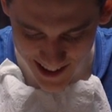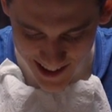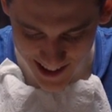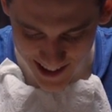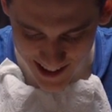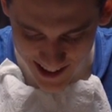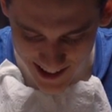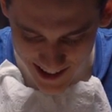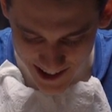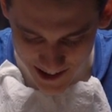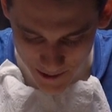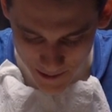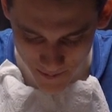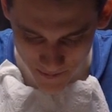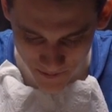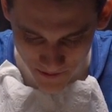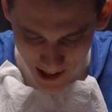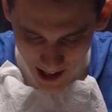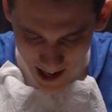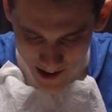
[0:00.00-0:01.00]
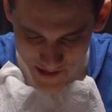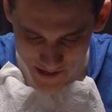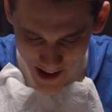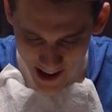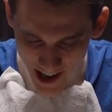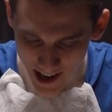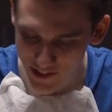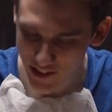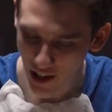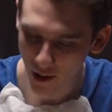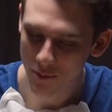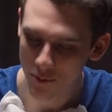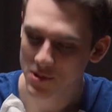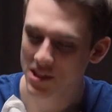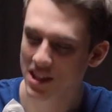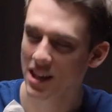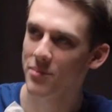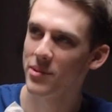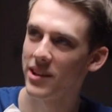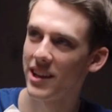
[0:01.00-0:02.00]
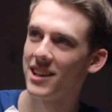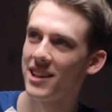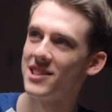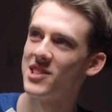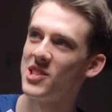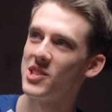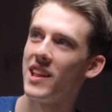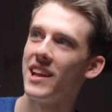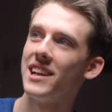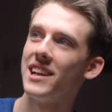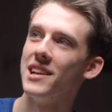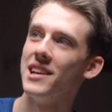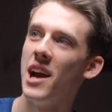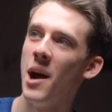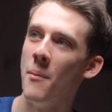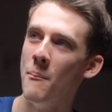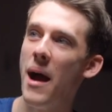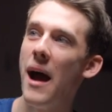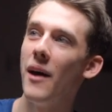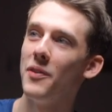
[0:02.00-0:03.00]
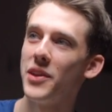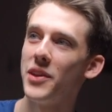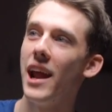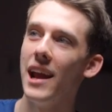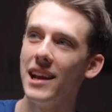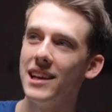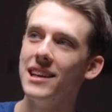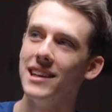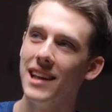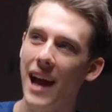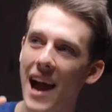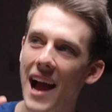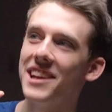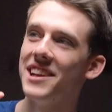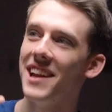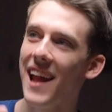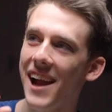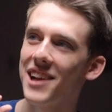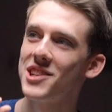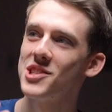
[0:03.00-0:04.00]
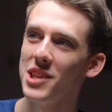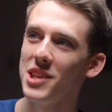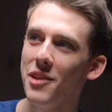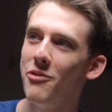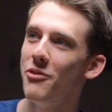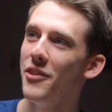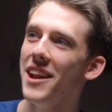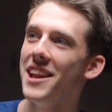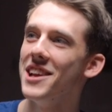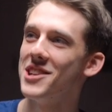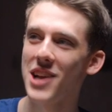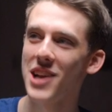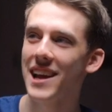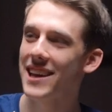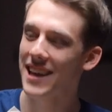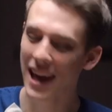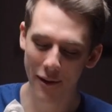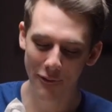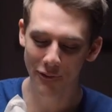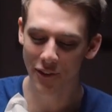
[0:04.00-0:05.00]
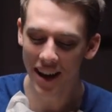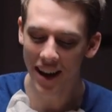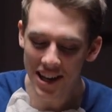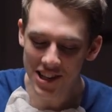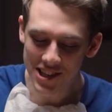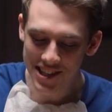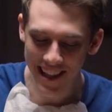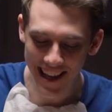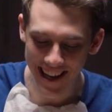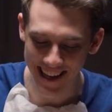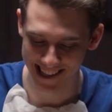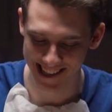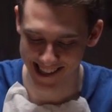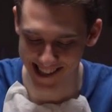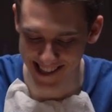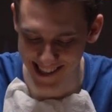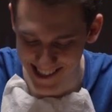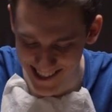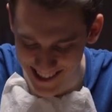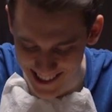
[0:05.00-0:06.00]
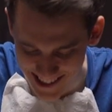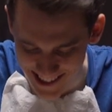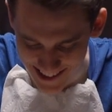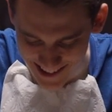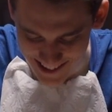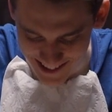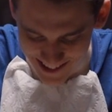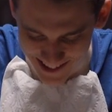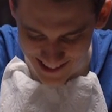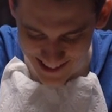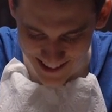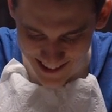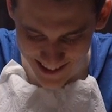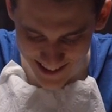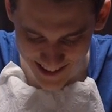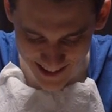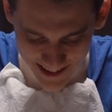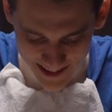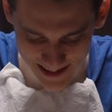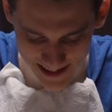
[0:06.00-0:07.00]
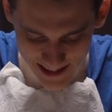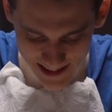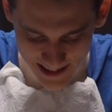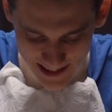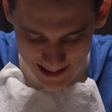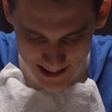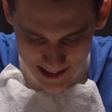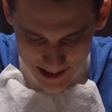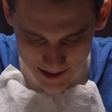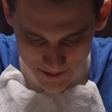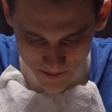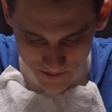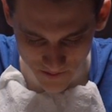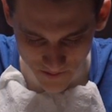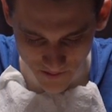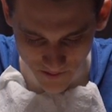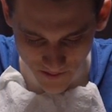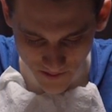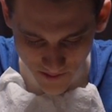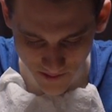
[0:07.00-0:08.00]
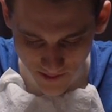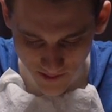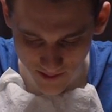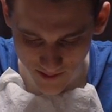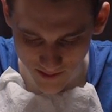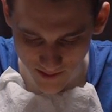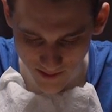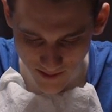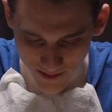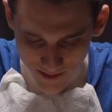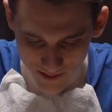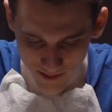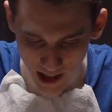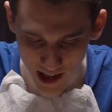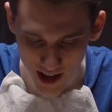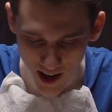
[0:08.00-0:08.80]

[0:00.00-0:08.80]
a good bit of soup. I thought it was gonna be like a amount that I could actually finish. I can't finish this. If you try, if it's good soup, you don't know.